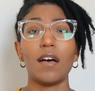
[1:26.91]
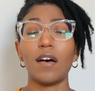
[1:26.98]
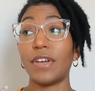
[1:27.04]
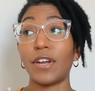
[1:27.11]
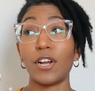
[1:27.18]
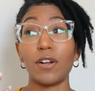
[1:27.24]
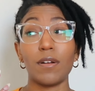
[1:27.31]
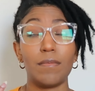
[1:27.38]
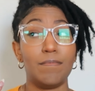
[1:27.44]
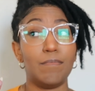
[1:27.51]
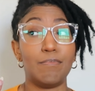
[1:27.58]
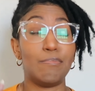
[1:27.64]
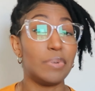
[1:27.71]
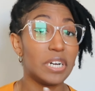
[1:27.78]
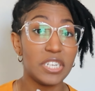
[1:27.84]
their
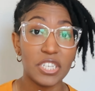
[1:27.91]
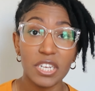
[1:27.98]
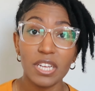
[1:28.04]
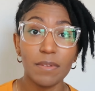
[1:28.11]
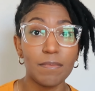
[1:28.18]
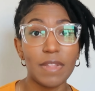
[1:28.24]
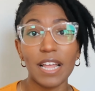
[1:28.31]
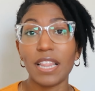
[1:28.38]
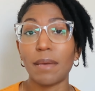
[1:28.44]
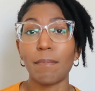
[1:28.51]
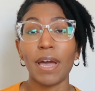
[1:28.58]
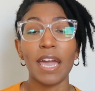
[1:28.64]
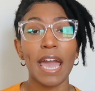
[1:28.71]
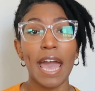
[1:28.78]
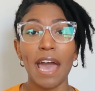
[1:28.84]
budget that they might